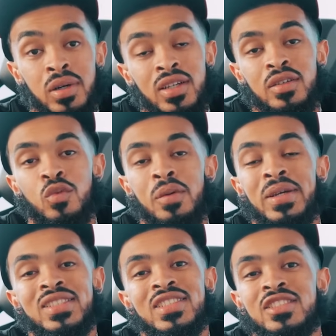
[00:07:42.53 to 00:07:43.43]
But what
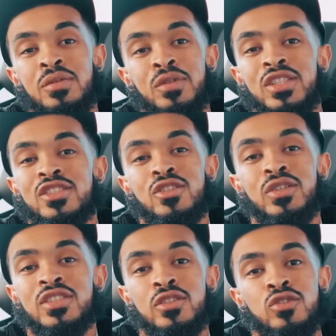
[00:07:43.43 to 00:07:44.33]
makes this community so
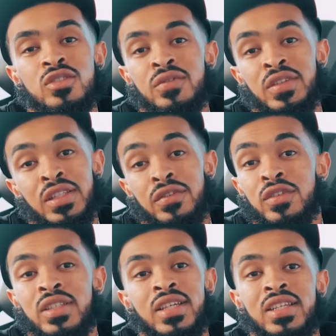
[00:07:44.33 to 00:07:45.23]
exclusive and
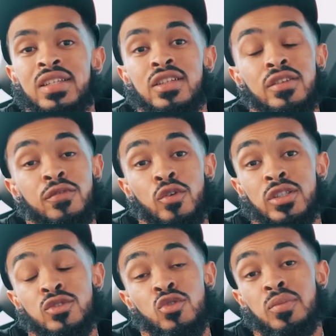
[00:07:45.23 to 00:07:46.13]
different than any other
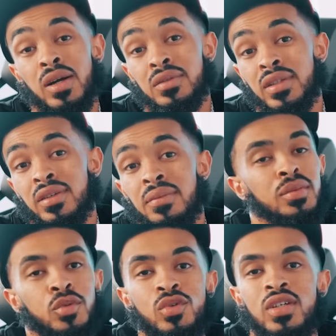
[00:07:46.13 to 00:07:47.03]
Forex group out there?
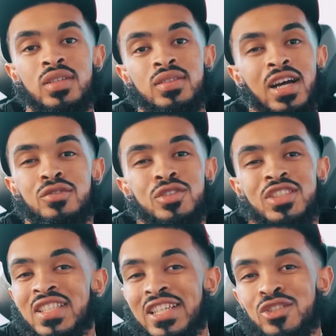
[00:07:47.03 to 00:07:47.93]
Number 1, I don't
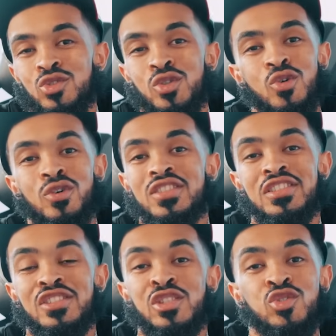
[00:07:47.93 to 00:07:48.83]
just hand you a course
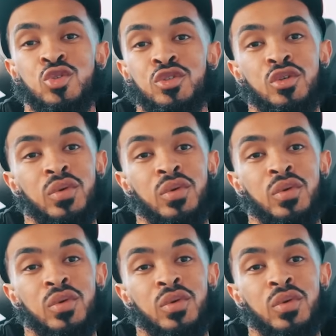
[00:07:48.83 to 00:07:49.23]
and send you on your